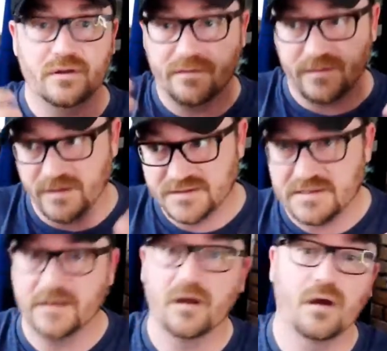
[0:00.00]
the things
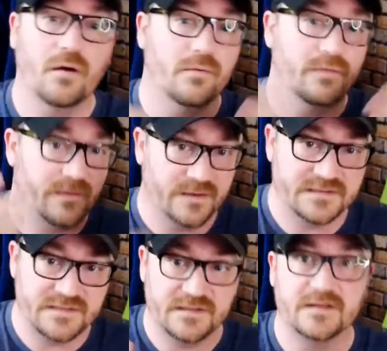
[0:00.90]
they know, the things
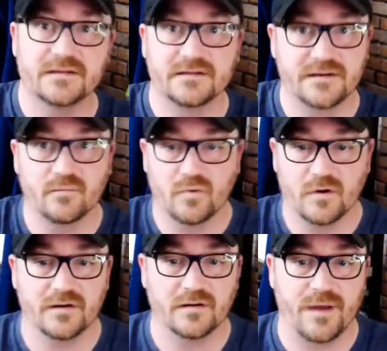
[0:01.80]
that do- didn't
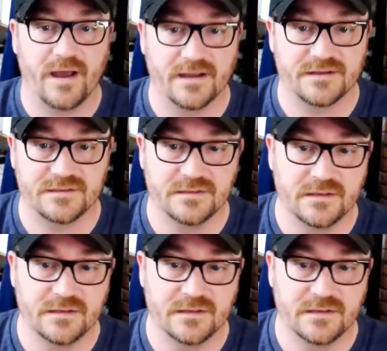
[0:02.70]
work in the past.